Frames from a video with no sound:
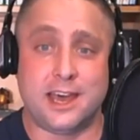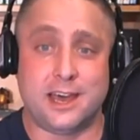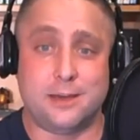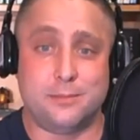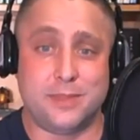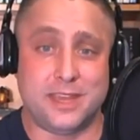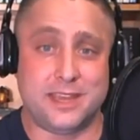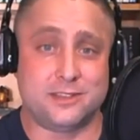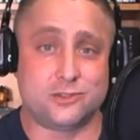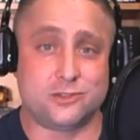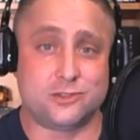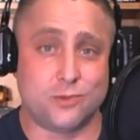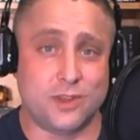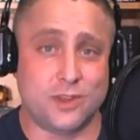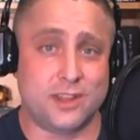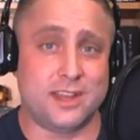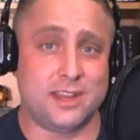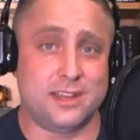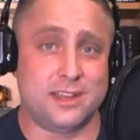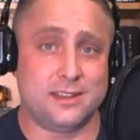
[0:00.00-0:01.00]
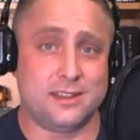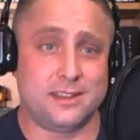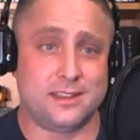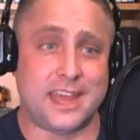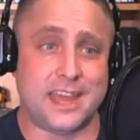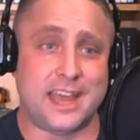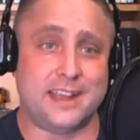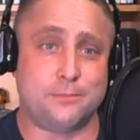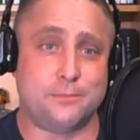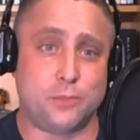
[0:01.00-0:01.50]
Because really
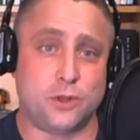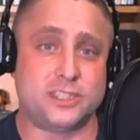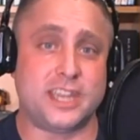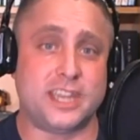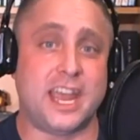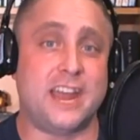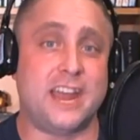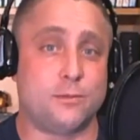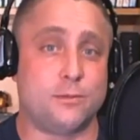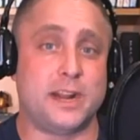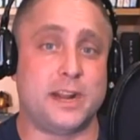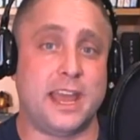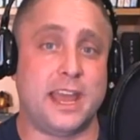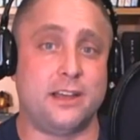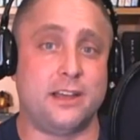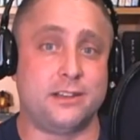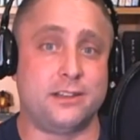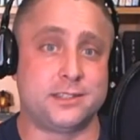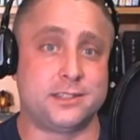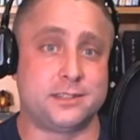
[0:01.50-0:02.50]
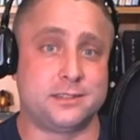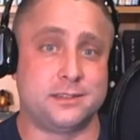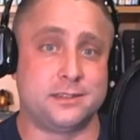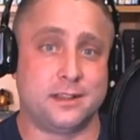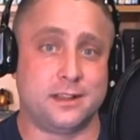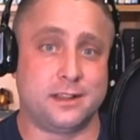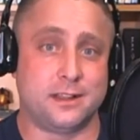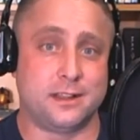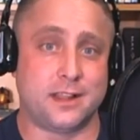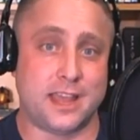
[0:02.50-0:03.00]
that puts everybody else
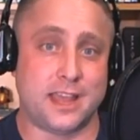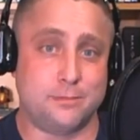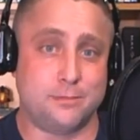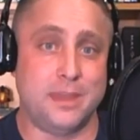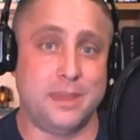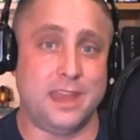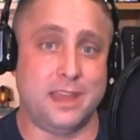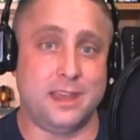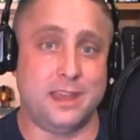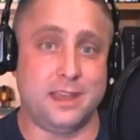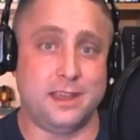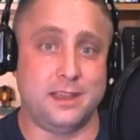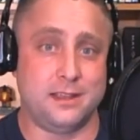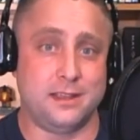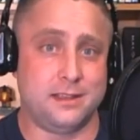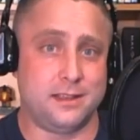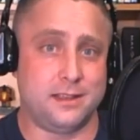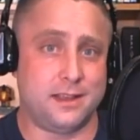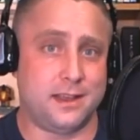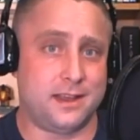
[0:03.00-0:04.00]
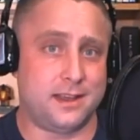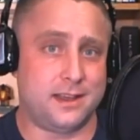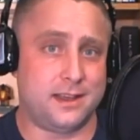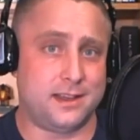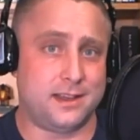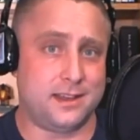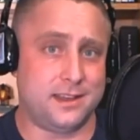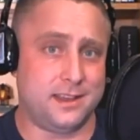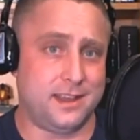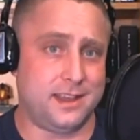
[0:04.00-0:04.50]
like me
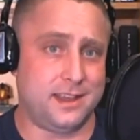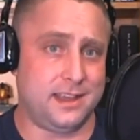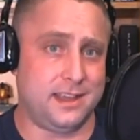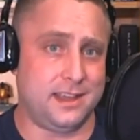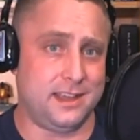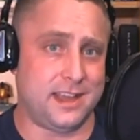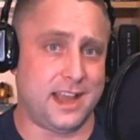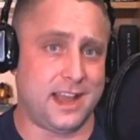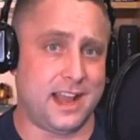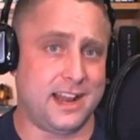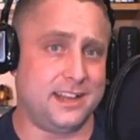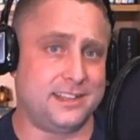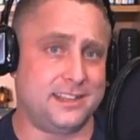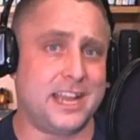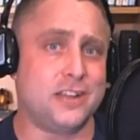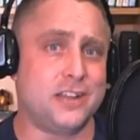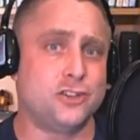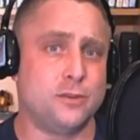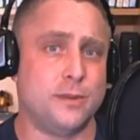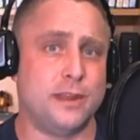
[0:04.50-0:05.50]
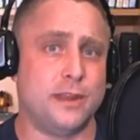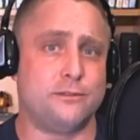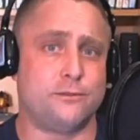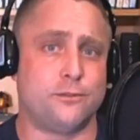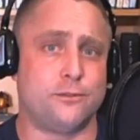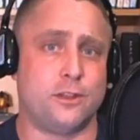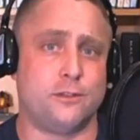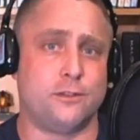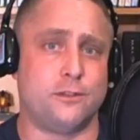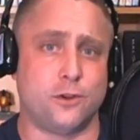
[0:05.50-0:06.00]
in kind of detriment
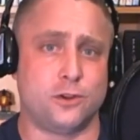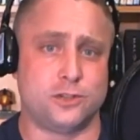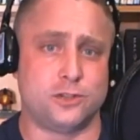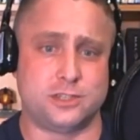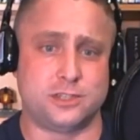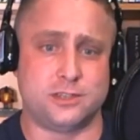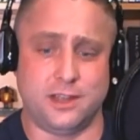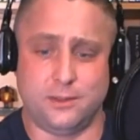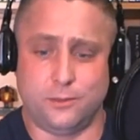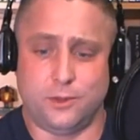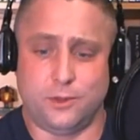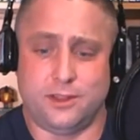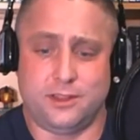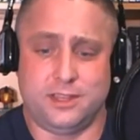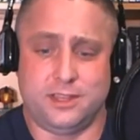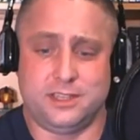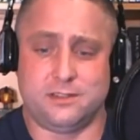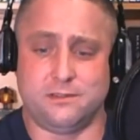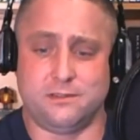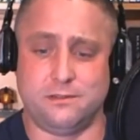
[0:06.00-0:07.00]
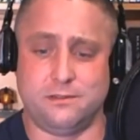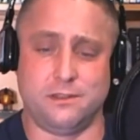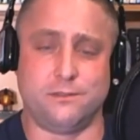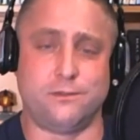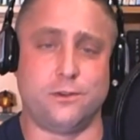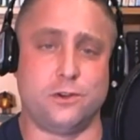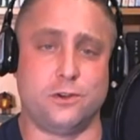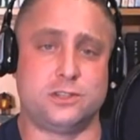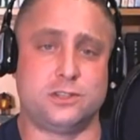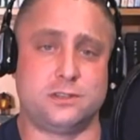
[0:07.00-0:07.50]
for the first, well, at least the
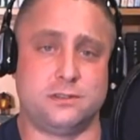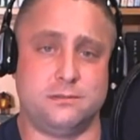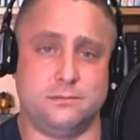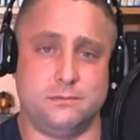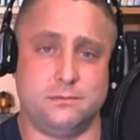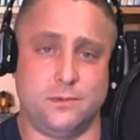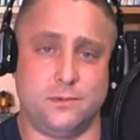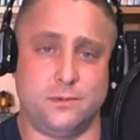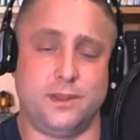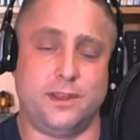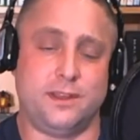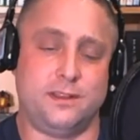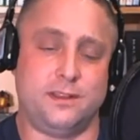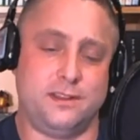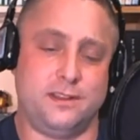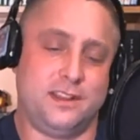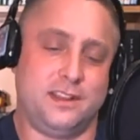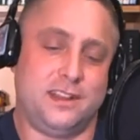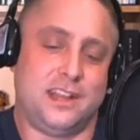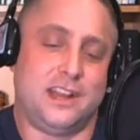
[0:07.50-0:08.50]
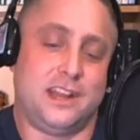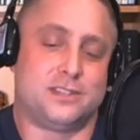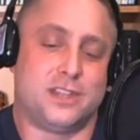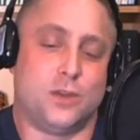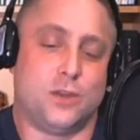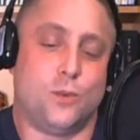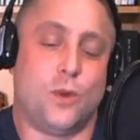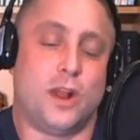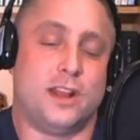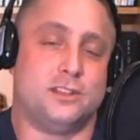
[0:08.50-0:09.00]
first, well, they don't
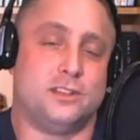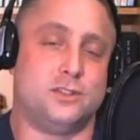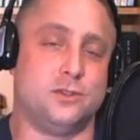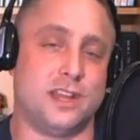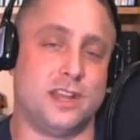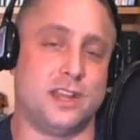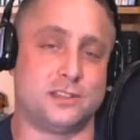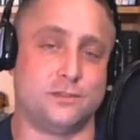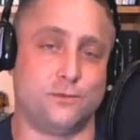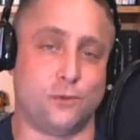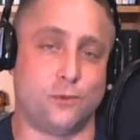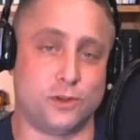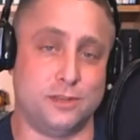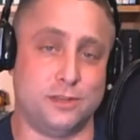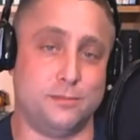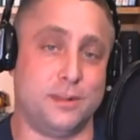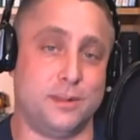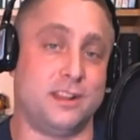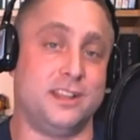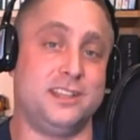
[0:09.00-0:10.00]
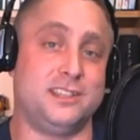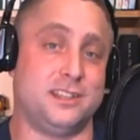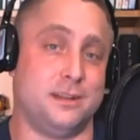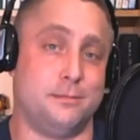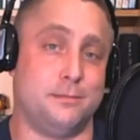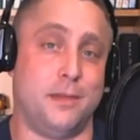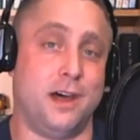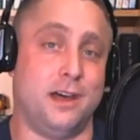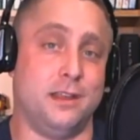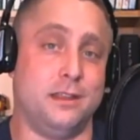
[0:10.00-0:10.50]
say when in 2014, but at least a
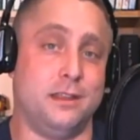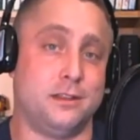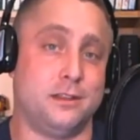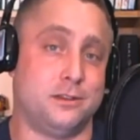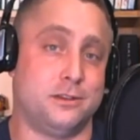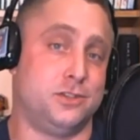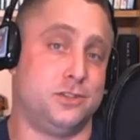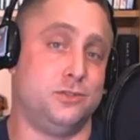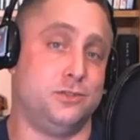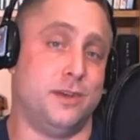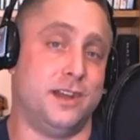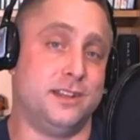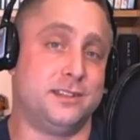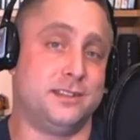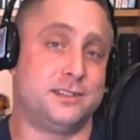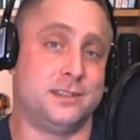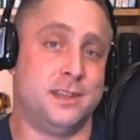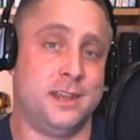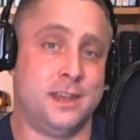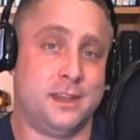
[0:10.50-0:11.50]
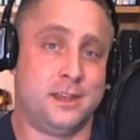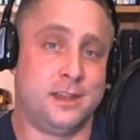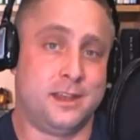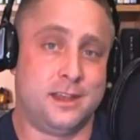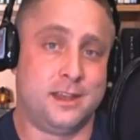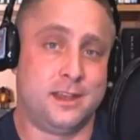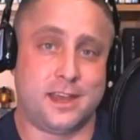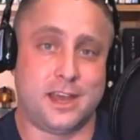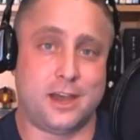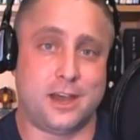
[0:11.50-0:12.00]
month, 2 months
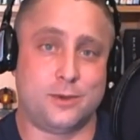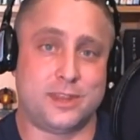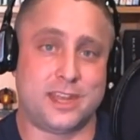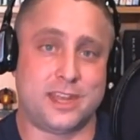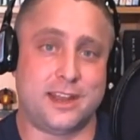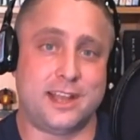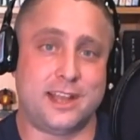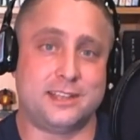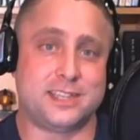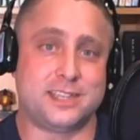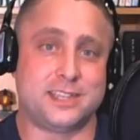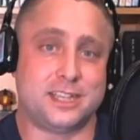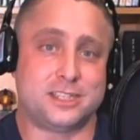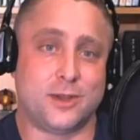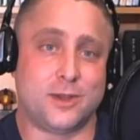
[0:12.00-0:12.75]
without a headset.